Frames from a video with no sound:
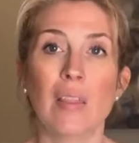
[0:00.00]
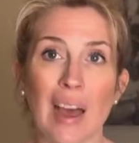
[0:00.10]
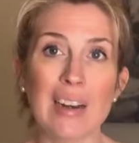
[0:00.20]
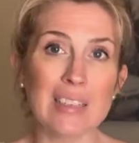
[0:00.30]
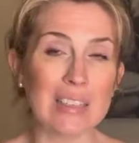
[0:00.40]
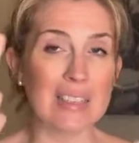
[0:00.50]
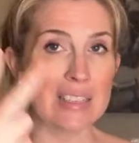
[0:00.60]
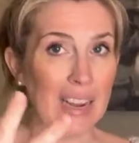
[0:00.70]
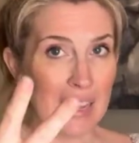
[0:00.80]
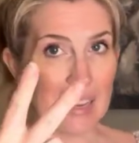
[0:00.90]
That is the
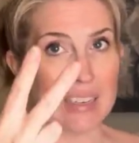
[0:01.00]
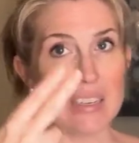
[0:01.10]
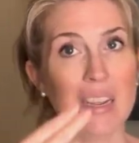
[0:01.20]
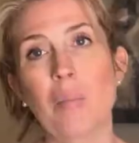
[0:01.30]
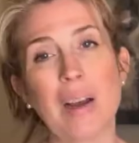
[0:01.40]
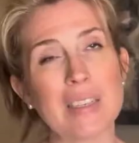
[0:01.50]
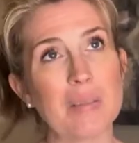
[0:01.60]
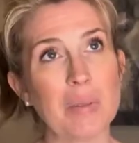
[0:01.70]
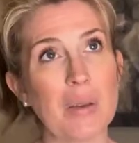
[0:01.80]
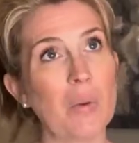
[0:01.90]
second,
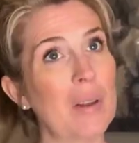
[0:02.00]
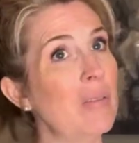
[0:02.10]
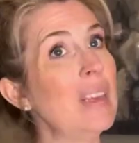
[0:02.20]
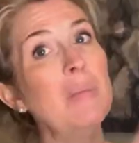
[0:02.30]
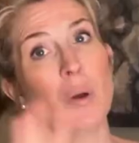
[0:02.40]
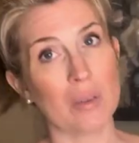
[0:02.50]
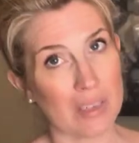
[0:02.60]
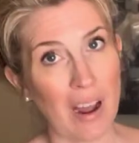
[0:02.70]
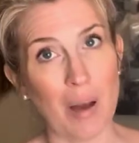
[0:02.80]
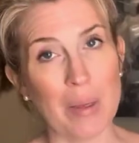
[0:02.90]
possibly one of the
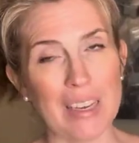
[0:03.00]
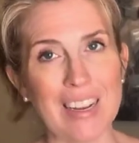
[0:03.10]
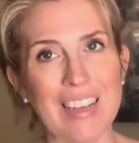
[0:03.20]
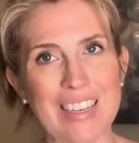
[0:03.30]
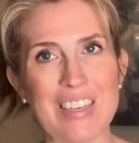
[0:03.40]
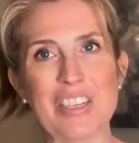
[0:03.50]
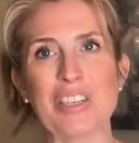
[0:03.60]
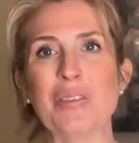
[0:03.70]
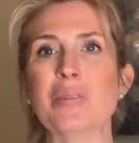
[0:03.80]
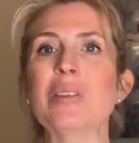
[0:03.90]
most common
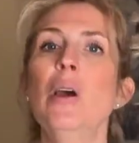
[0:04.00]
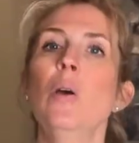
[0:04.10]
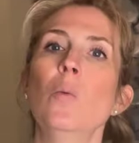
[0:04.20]
issues